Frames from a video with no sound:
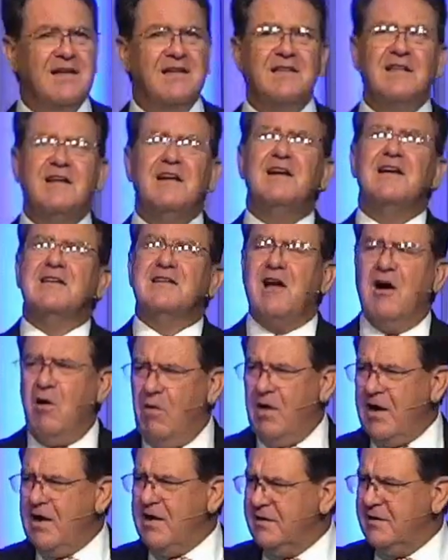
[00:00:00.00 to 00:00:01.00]
Look,
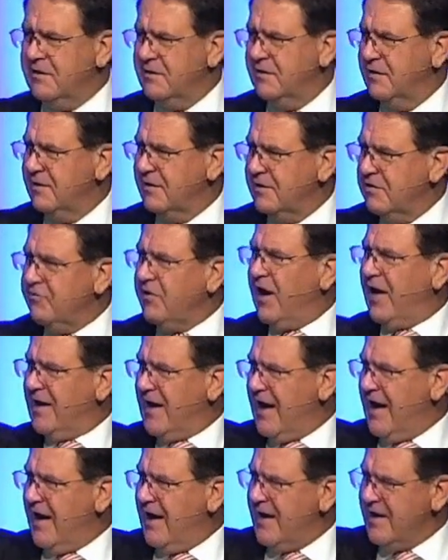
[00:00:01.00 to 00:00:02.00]
Noah, you got
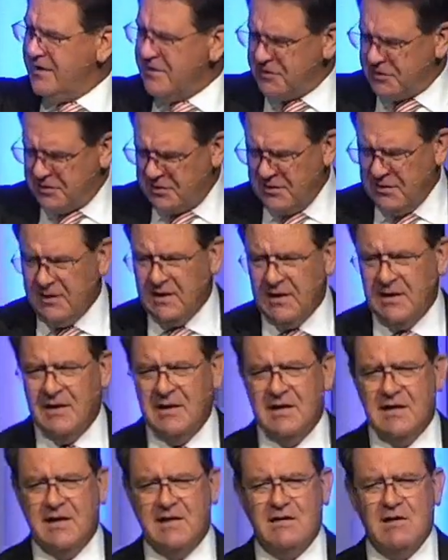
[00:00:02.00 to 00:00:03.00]
eyes.
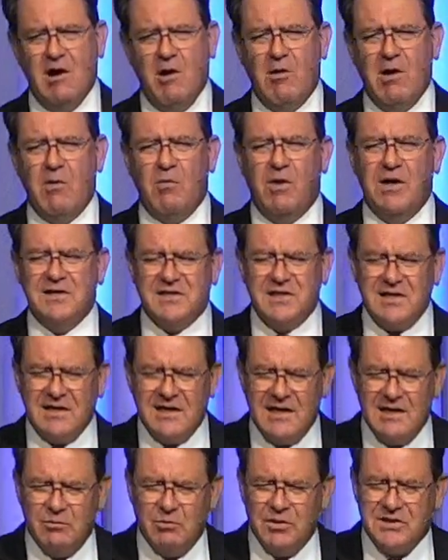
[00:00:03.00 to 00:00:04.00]
And Noah once
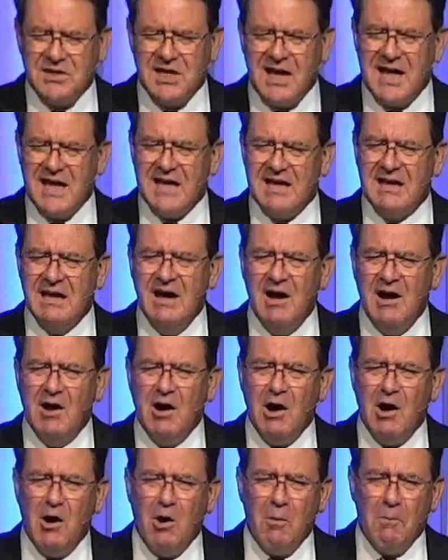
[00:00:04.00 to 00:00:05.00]
again would say,
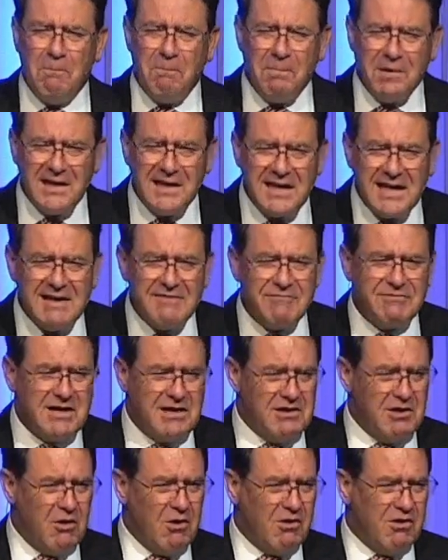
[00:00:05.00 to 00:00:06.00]
oh, believe
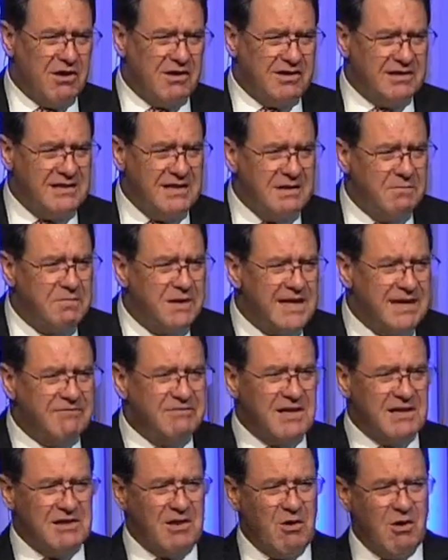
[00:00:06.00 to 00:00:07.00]
the Lord, believe
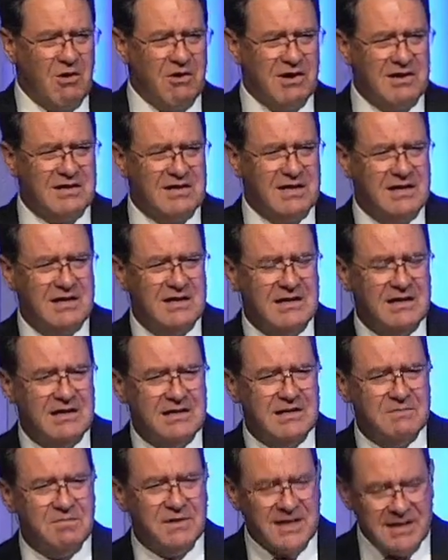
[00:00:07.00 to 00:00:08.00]
the Lord,
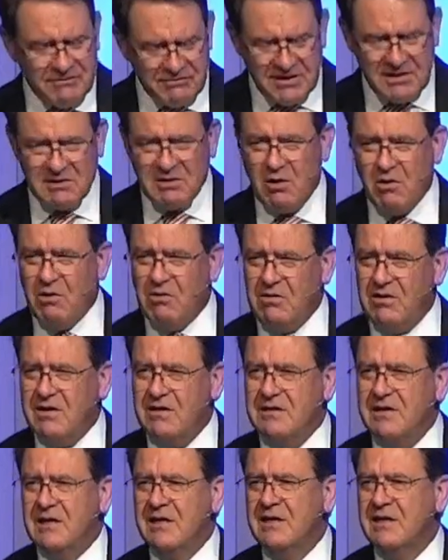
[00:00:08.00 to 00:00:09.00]
believe the
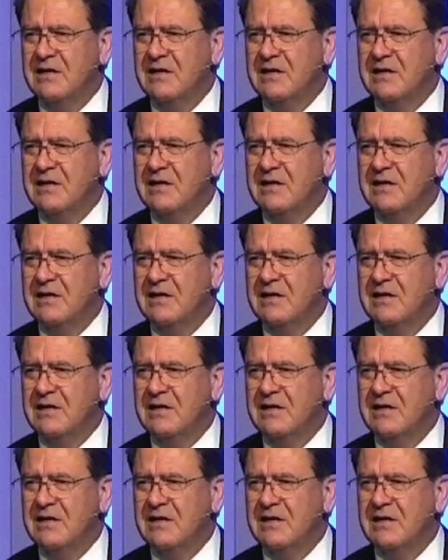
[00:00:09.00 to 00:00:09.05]
Lord.